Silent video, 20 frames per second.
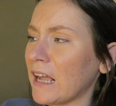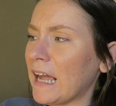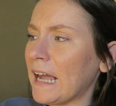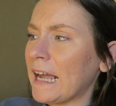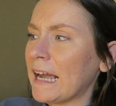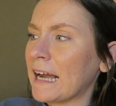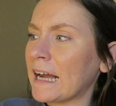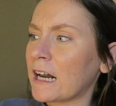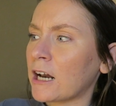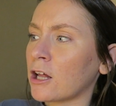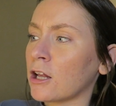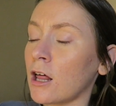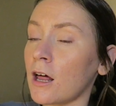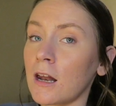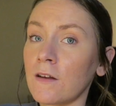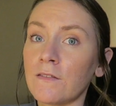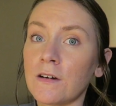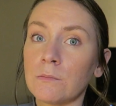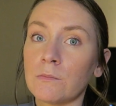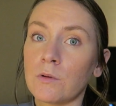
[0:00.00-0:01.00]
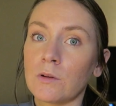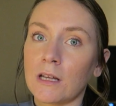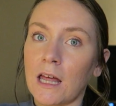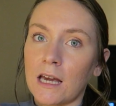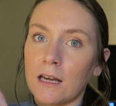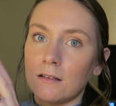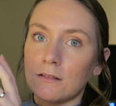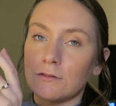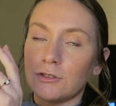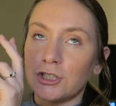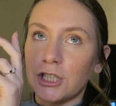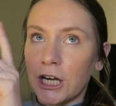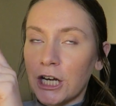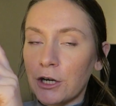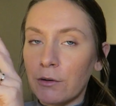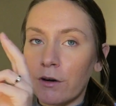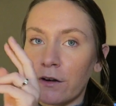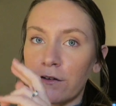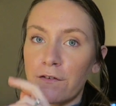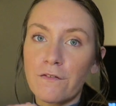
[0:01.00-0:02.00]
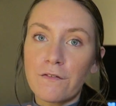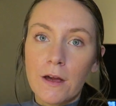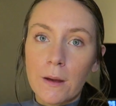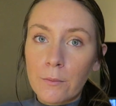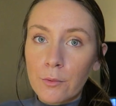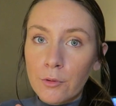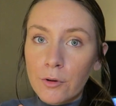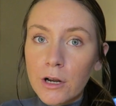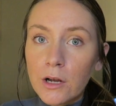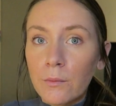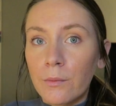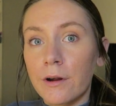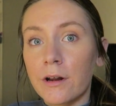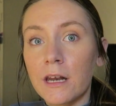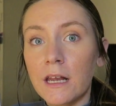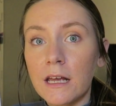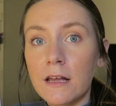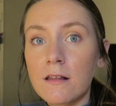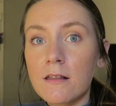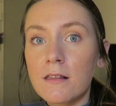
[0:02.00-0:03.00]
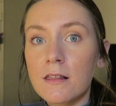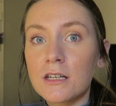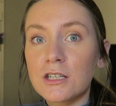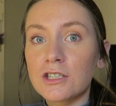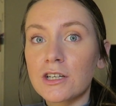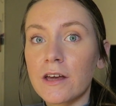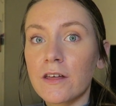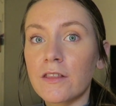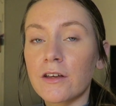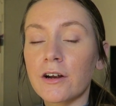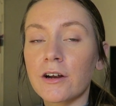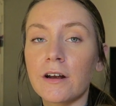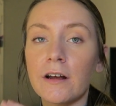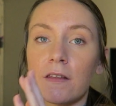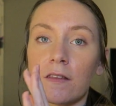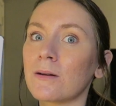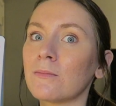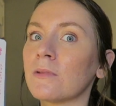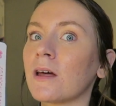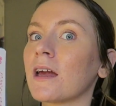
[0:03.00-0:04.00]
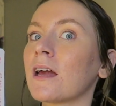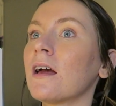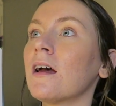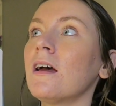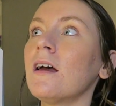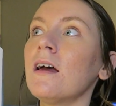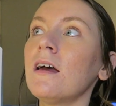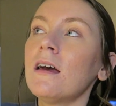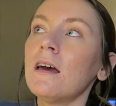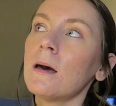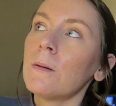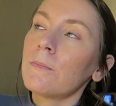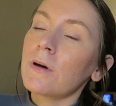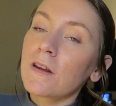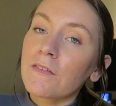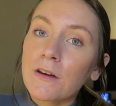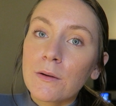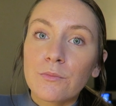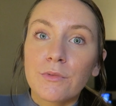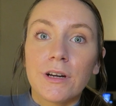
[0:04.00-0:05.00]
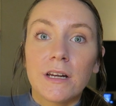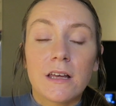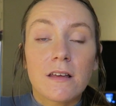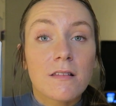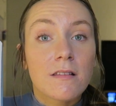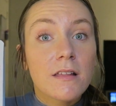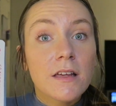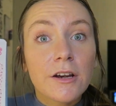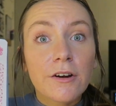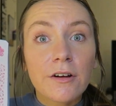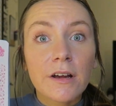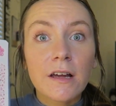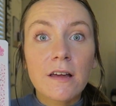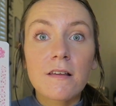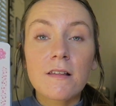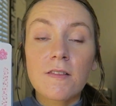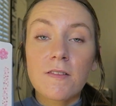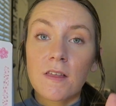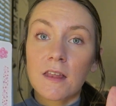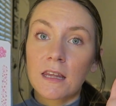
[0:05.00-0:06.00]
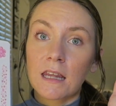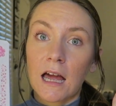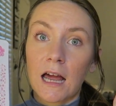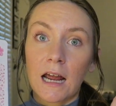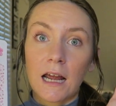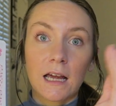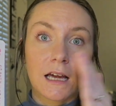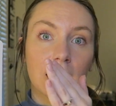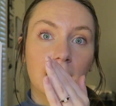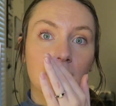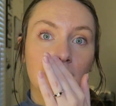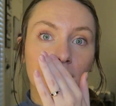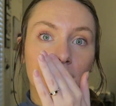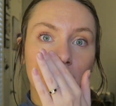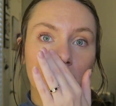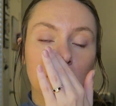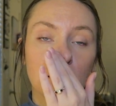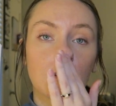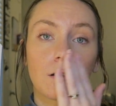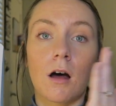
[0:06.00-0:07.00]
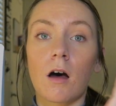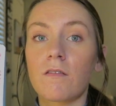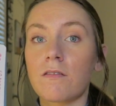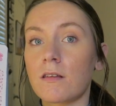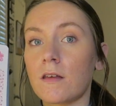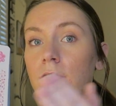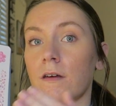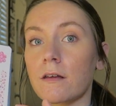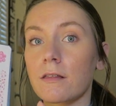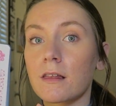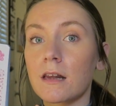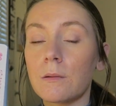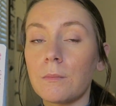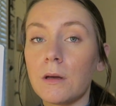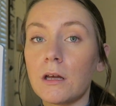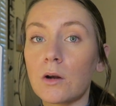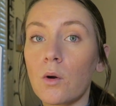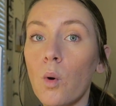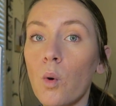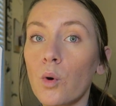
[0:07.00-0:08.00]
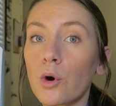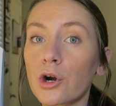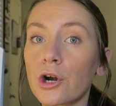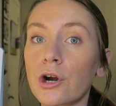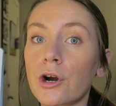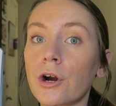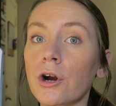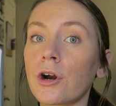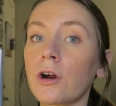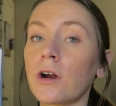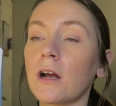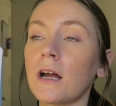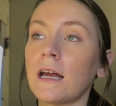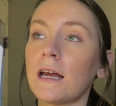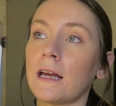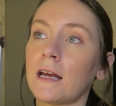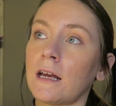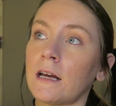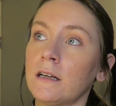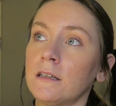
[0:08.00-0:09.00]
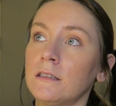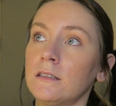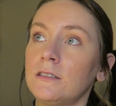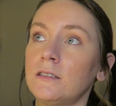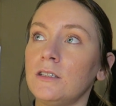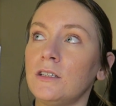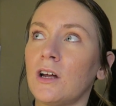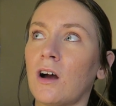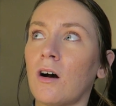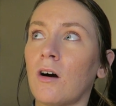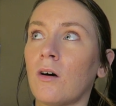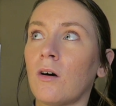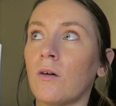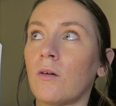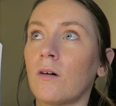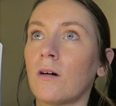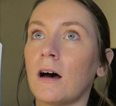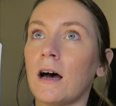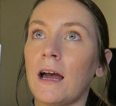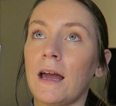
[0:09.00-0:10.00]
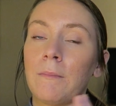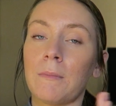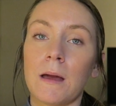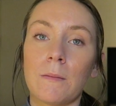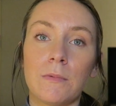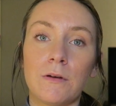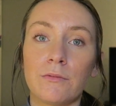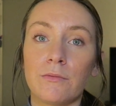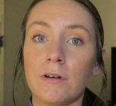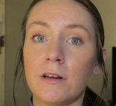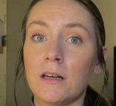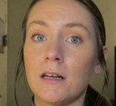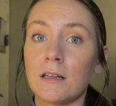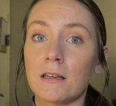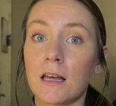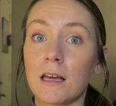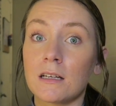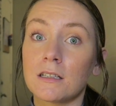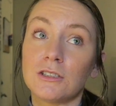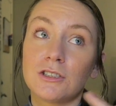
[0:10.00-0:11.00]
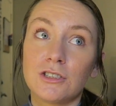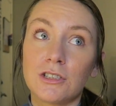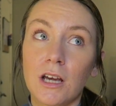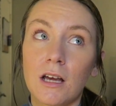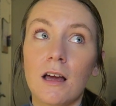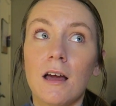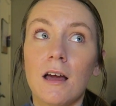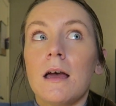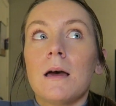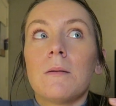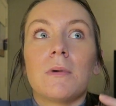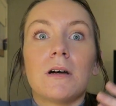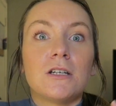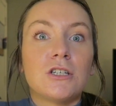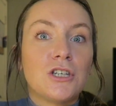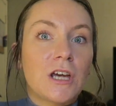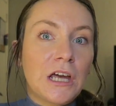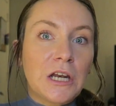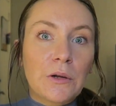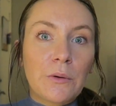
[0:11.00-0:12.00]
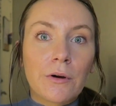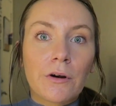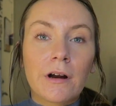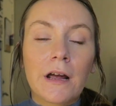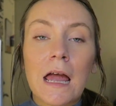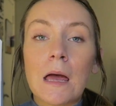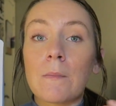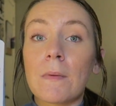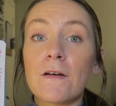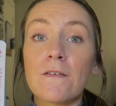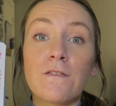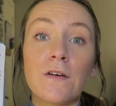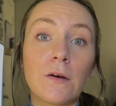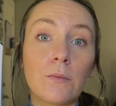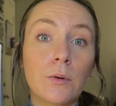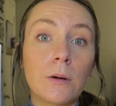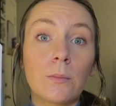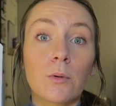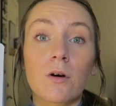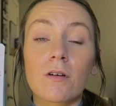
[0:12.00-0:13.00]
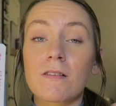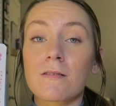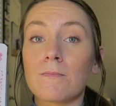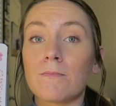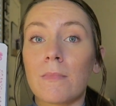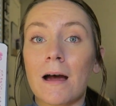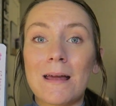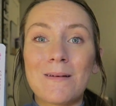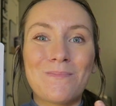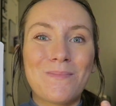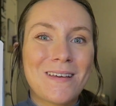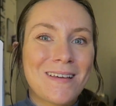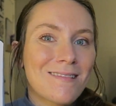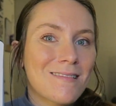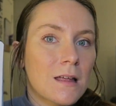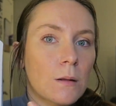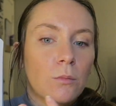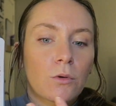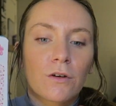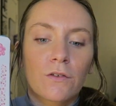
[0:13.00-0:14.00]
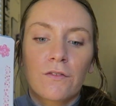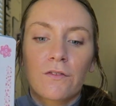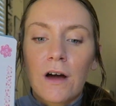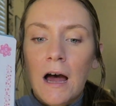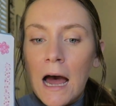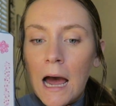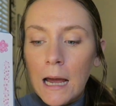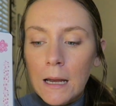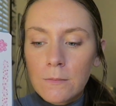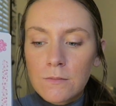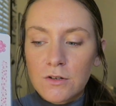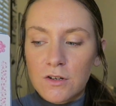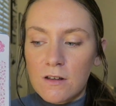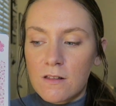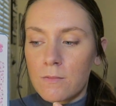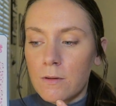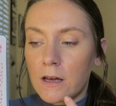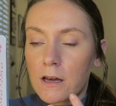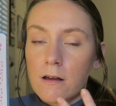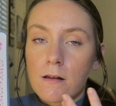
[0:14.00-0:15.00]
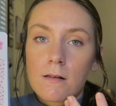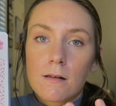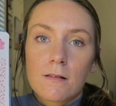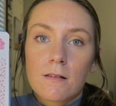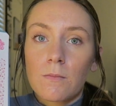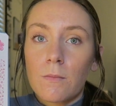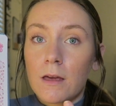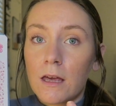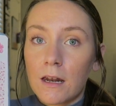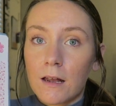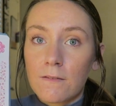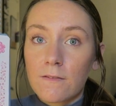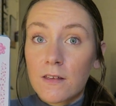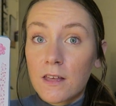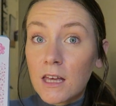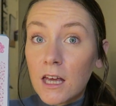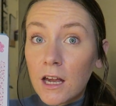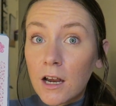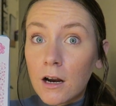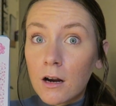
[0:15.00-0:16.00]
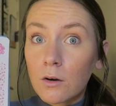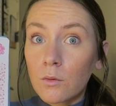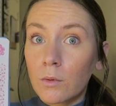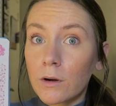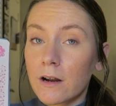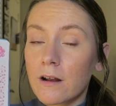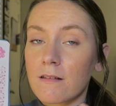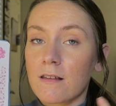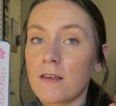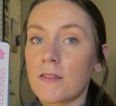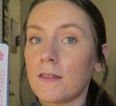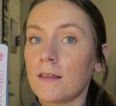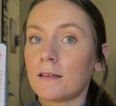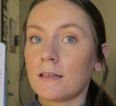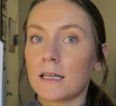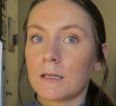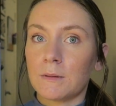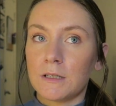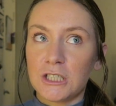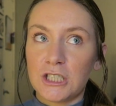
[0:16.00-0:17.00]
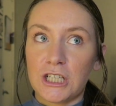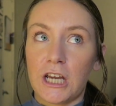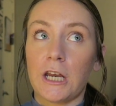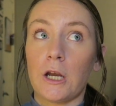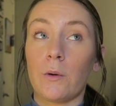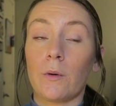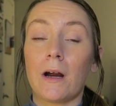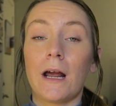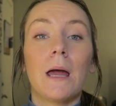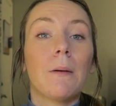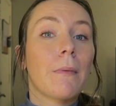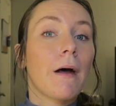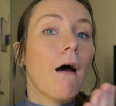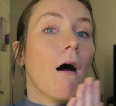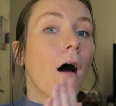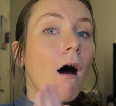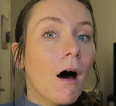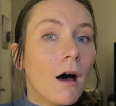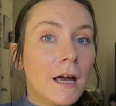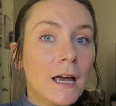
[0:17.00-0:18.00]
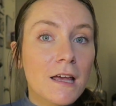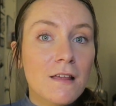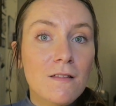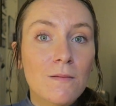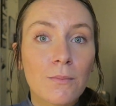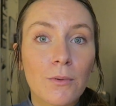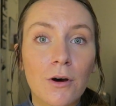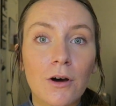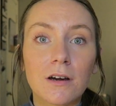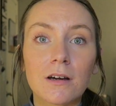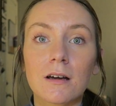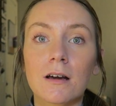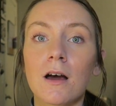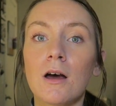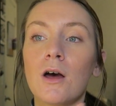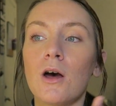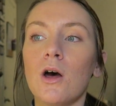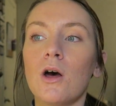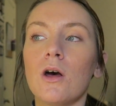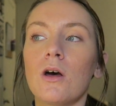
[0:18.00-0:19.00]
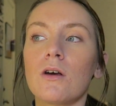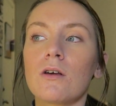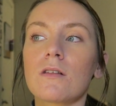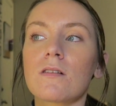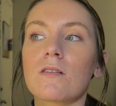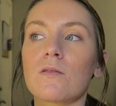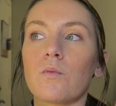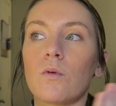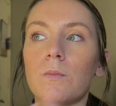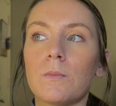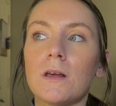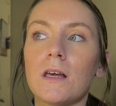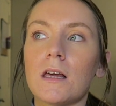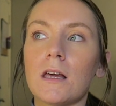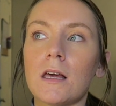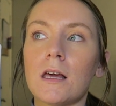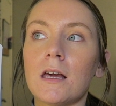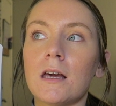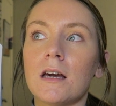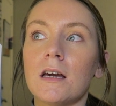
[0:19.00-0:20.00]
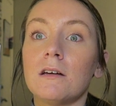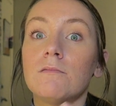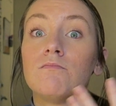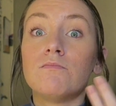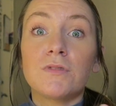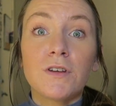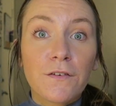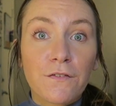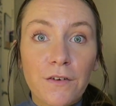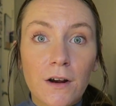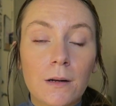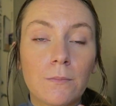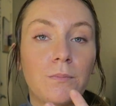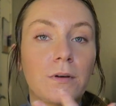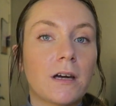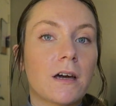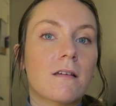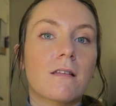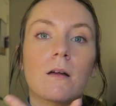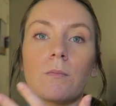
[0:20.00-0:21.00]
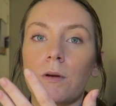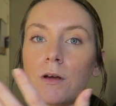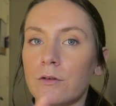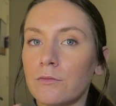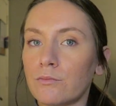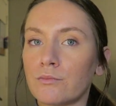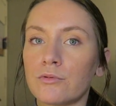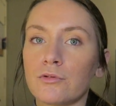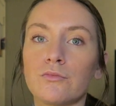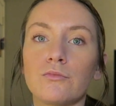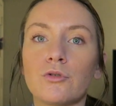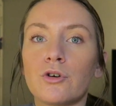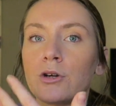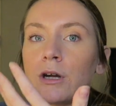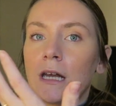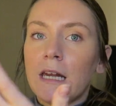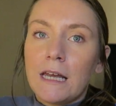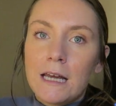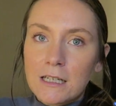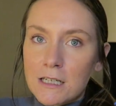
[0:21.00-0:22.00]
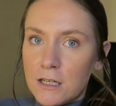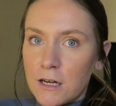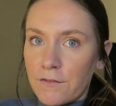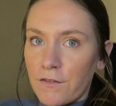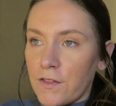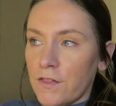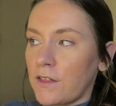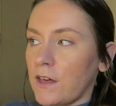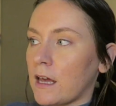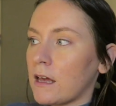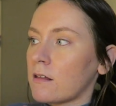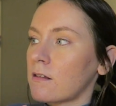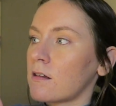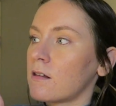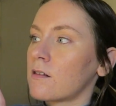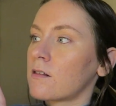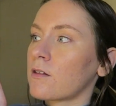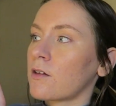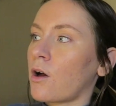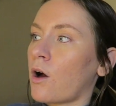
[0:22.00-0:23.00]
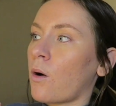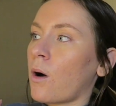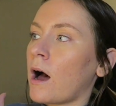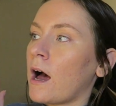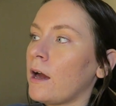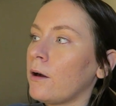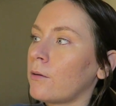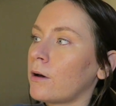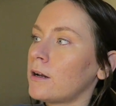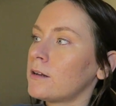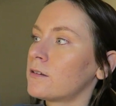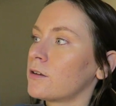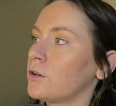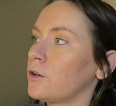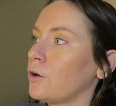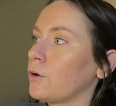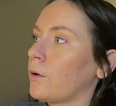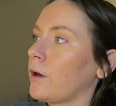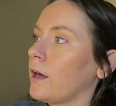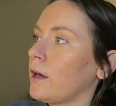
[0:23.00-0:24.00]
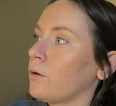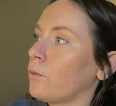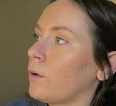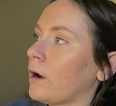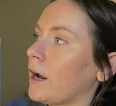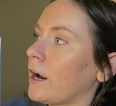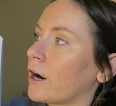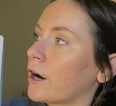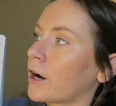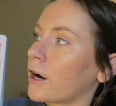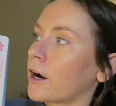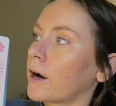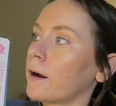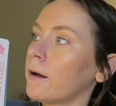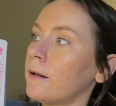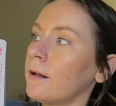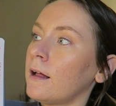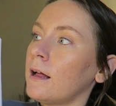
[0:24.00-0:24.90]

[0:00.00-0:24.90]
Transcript: and a lot of them like January and February ran against each other. And I'm like, but if I'm reading series, then like obviously that's going to be in order, and you know, I might be reading like my January and my February books might be similar vibes just because it's the beginning of the year, whereas I think like my January and my August books will be different because I'll be getting into different things. And so I wanted to do it where